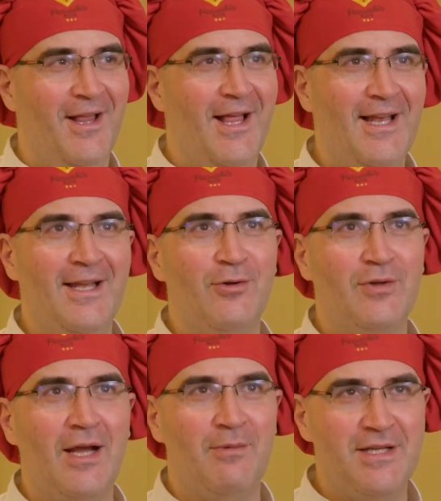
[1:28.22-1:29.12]
A lot
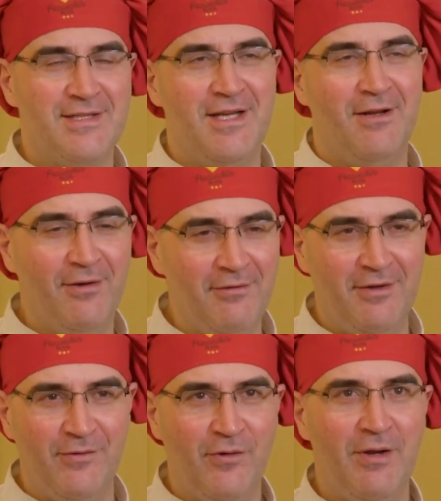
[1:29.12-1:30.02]
of time I say
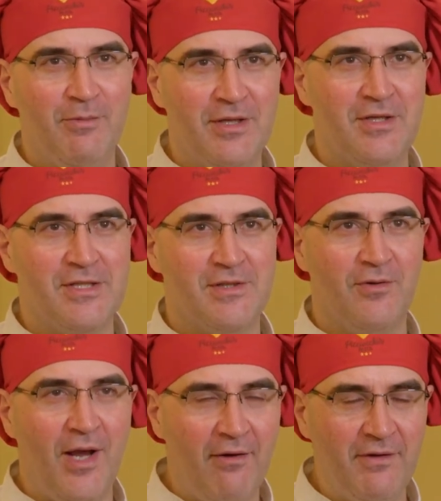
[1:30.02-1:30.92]
live in dream because
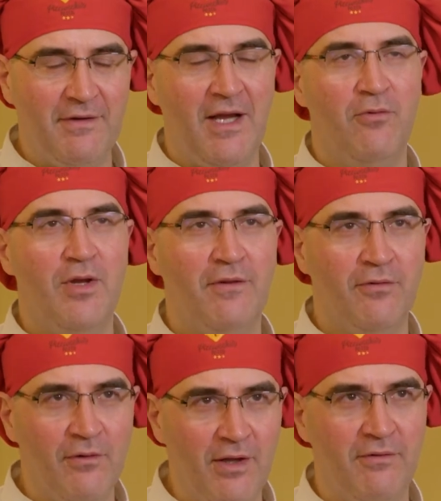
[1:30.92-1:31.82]
every time we have
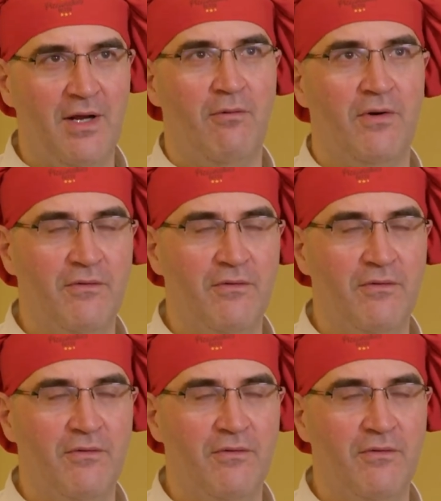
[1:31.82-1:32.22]
to live our